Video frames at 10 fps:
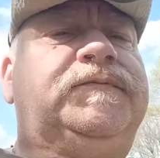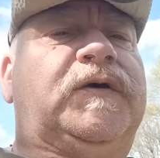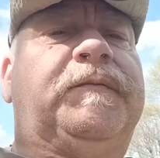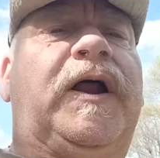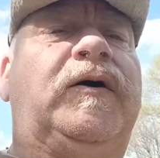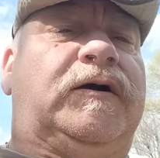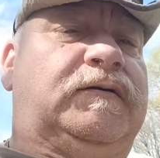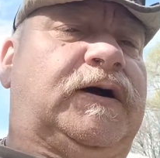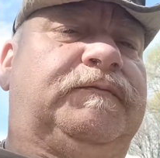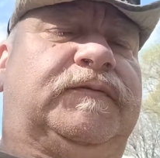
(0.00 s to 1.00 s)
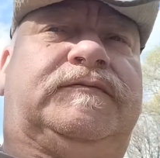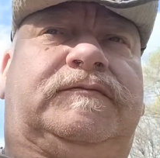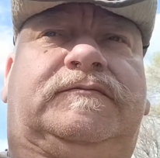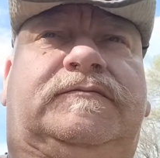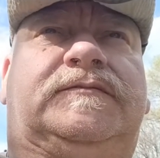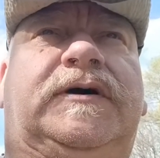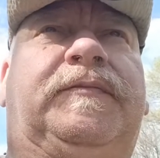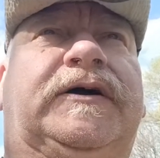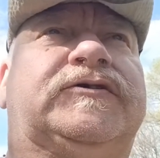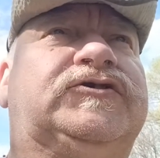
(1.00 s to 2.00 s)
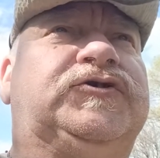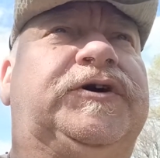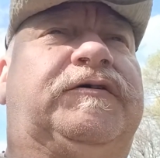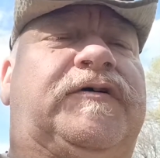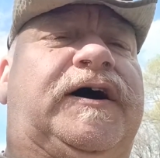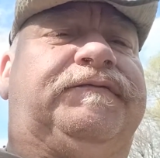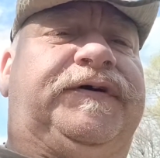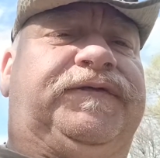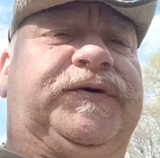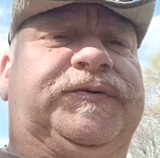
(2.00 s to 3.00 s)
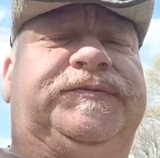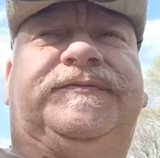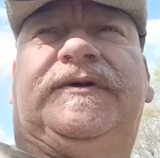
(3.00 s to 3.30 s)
out here. I'm about to show you a rod review.